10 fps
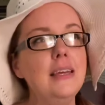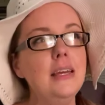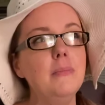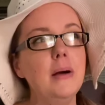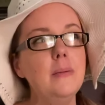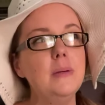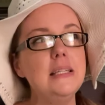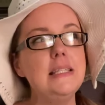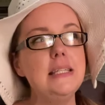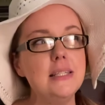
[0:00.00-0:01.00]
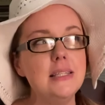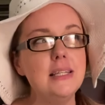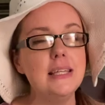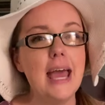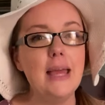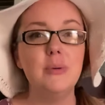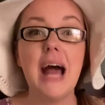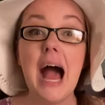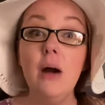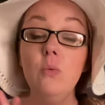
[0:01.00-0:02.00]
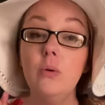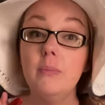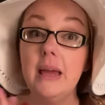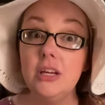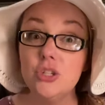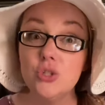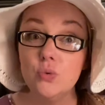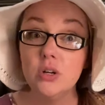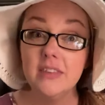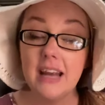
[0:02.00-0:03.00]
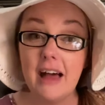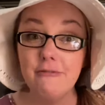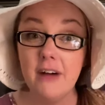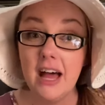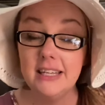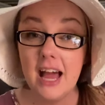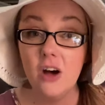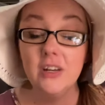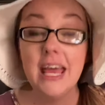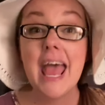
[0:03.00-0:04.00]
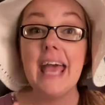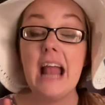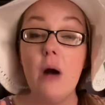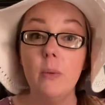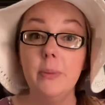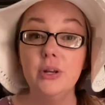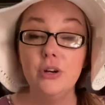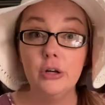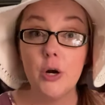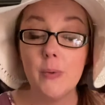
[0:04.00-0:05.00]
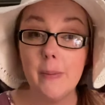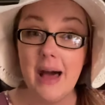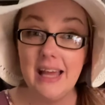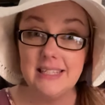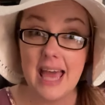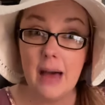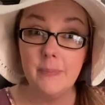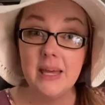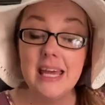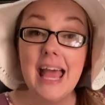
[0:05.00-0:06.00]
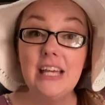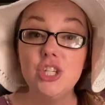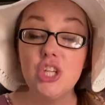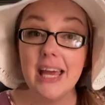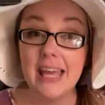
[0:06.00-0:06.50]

it might be Disney Day, but I will make sure that I find out, and I will put it on our Remind app, and check